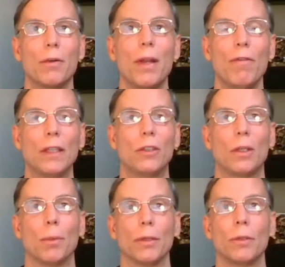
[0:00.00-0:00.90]
Green
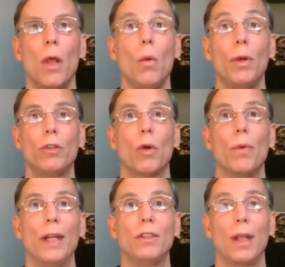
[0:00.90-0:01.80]
vegetables, which are
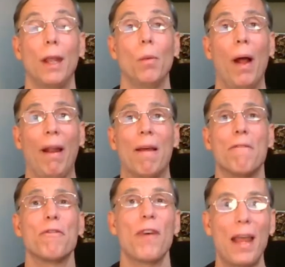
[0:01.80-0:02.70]
rich in what?
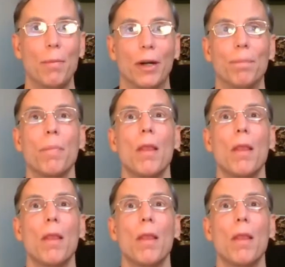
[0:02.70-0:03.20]
Fiber.